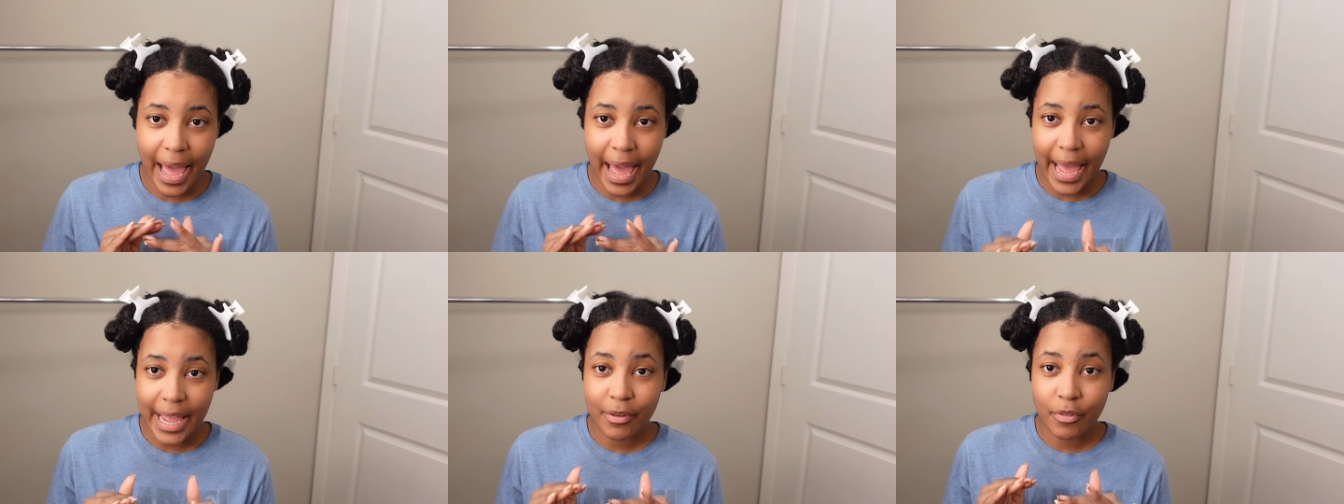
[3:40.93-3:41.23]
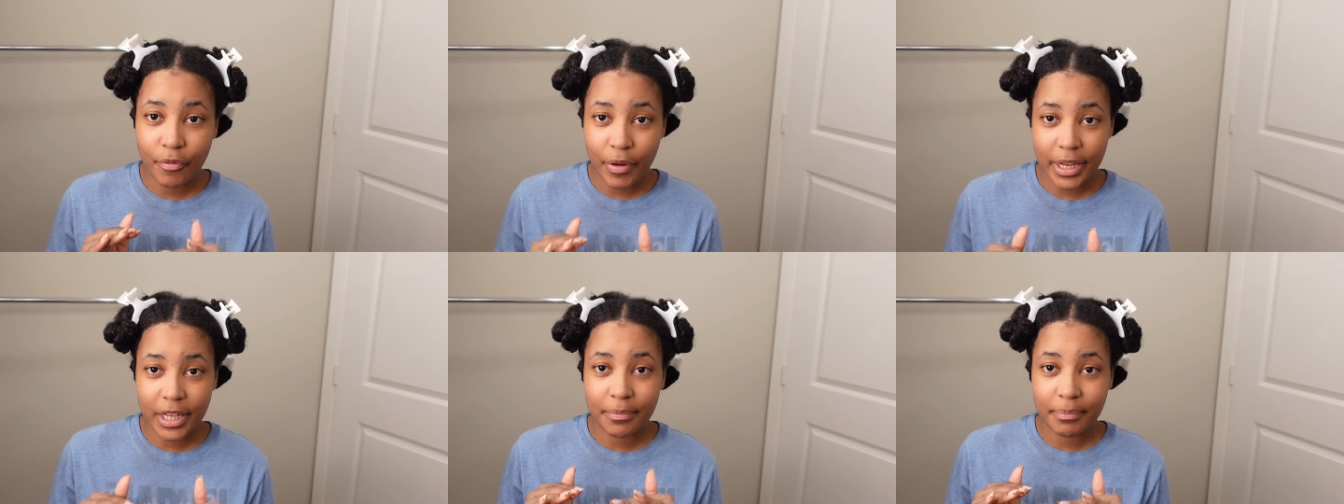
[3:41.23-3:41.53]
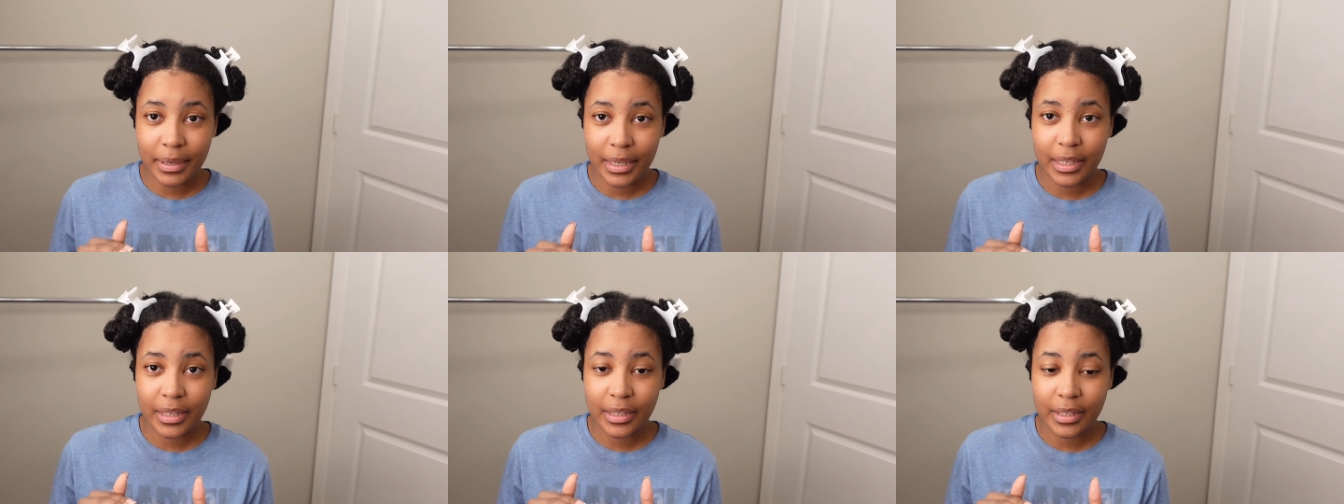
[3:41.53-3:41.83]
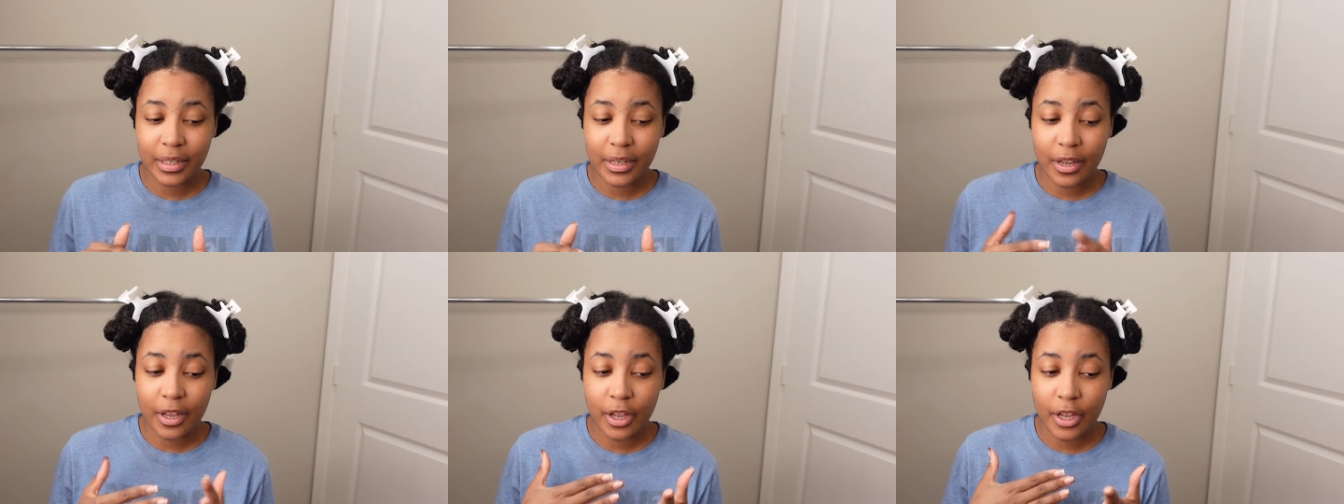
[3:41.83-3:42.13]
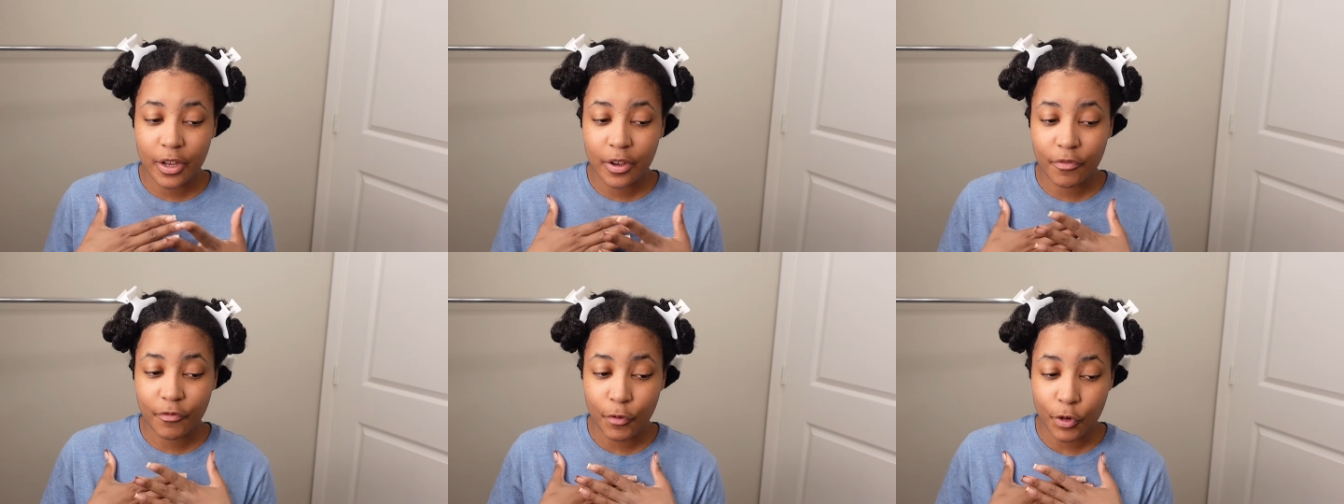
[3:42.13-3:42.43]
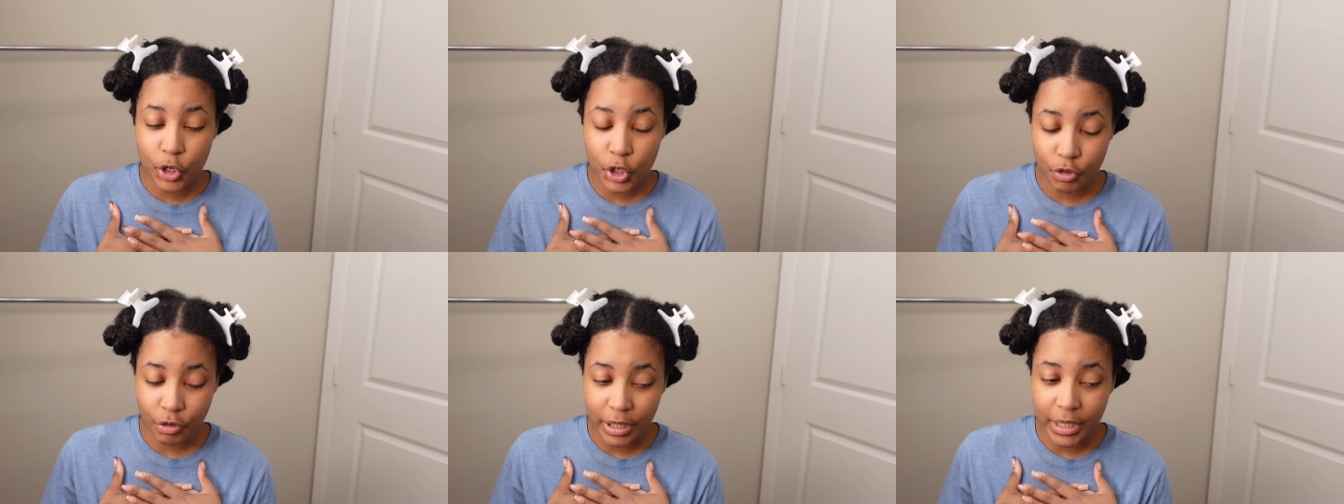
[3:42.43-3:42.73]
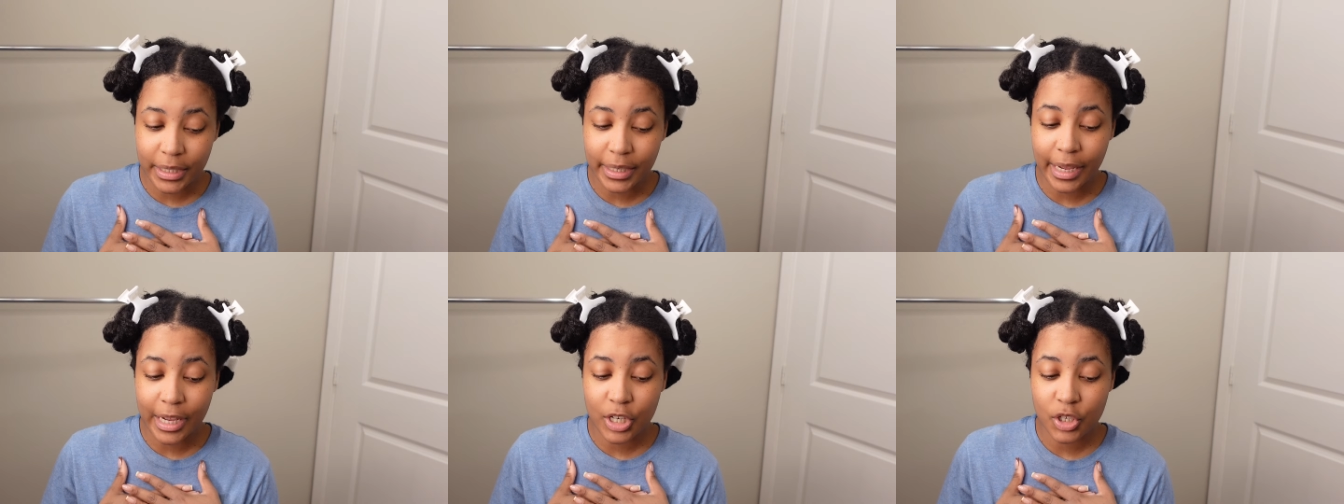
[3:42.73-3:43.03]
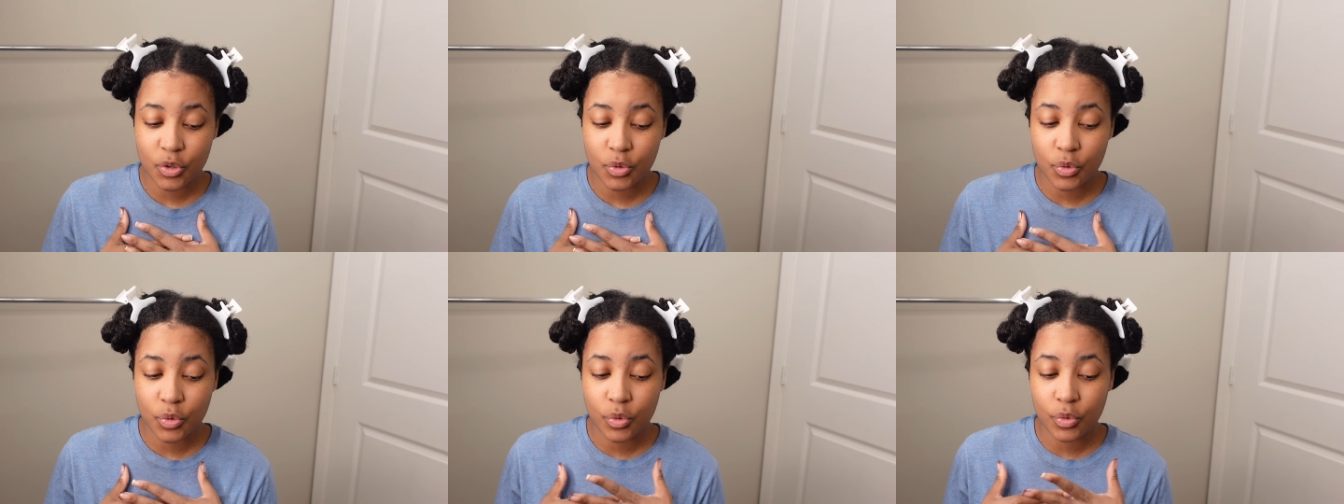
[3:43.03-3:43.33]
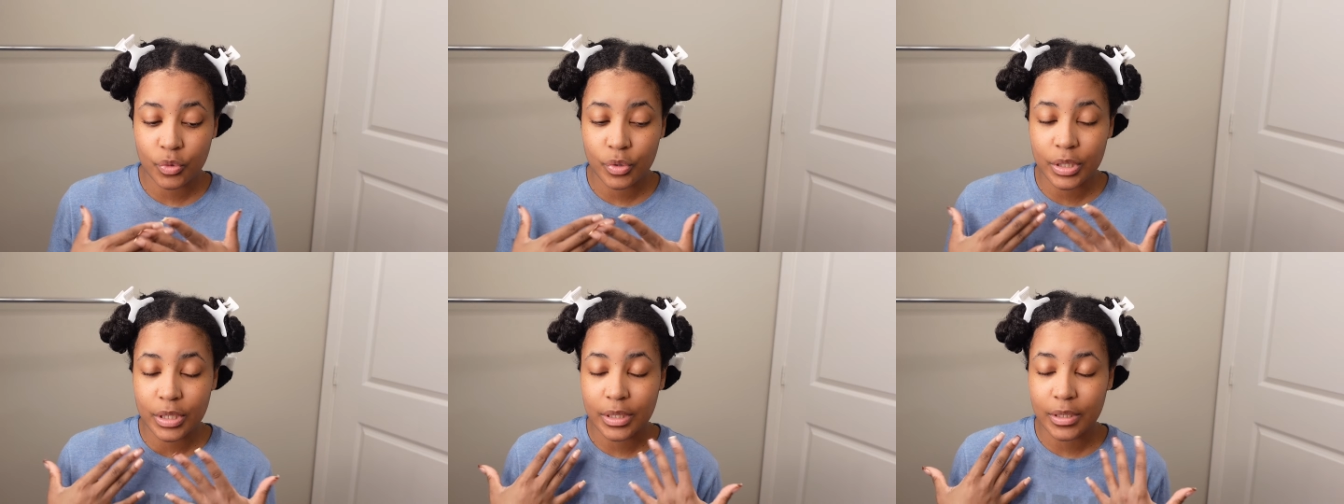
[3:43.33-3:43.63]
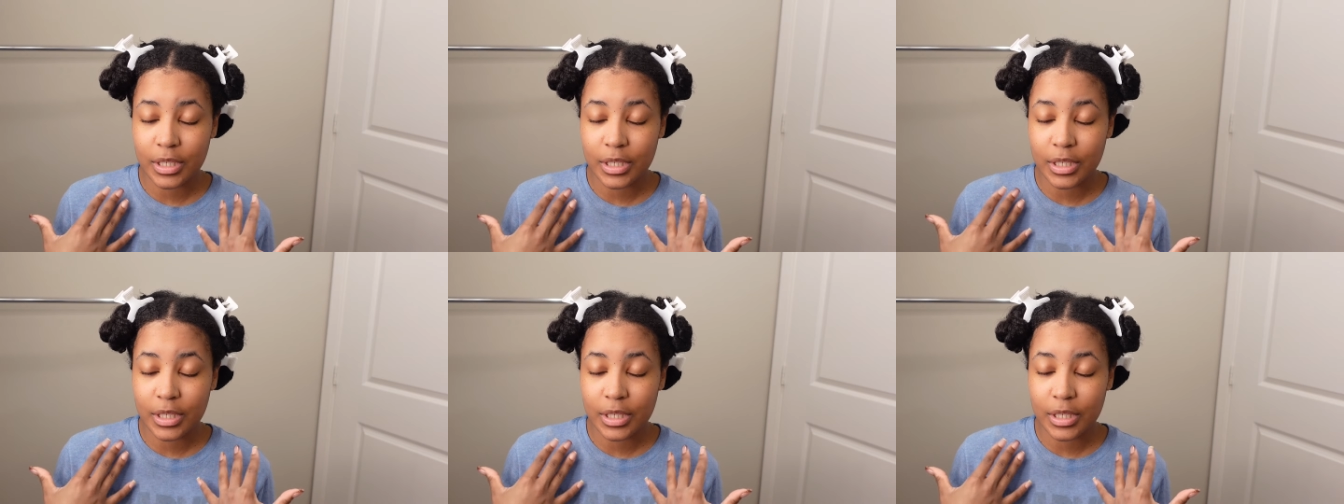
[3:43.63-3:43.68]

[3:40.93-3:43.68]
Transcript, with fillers: I recommend for straight naturals,